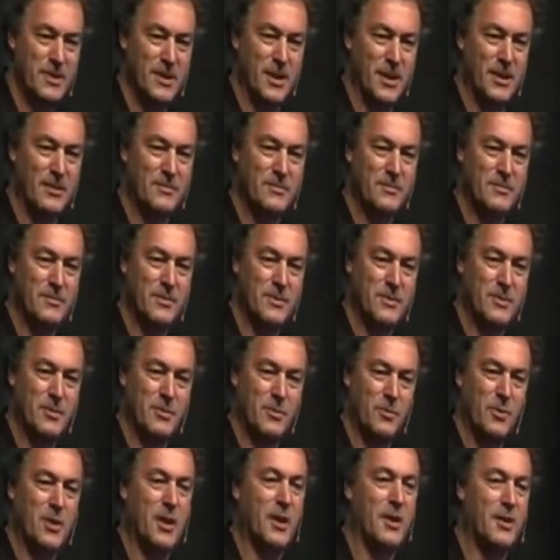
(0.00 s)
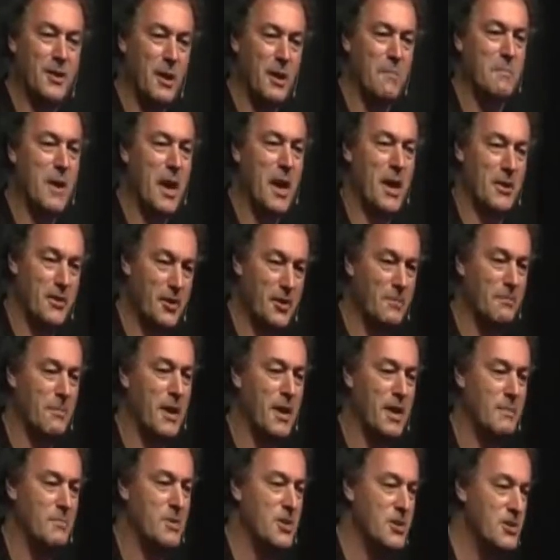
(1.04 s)
Right? We can come back, you can
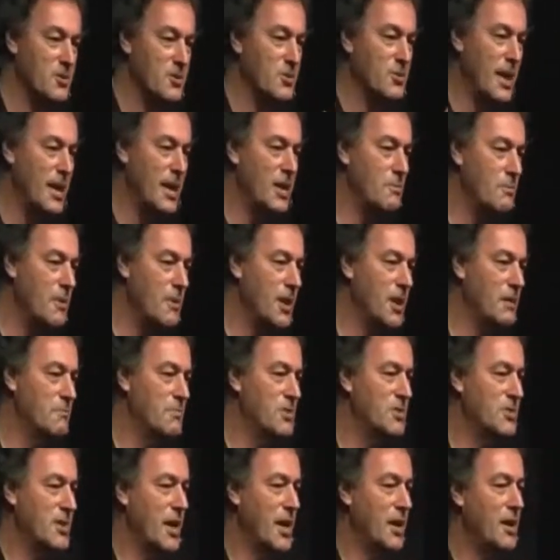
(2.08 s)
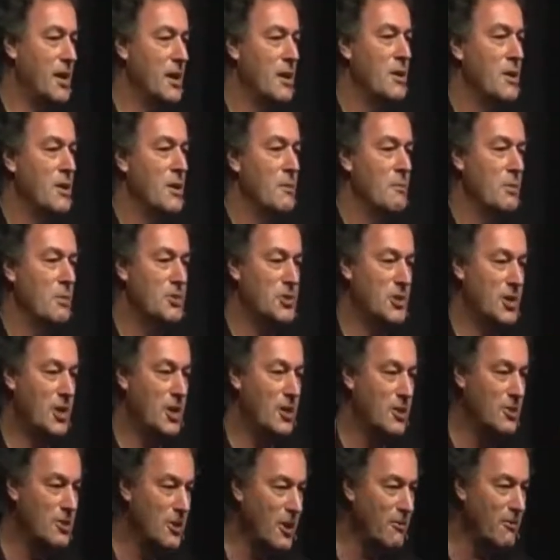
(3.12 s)
make a it's okay to make a mistake, but you
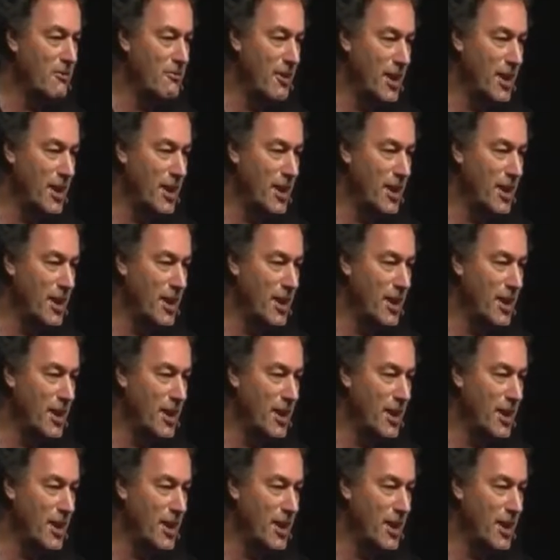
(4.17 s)
cannot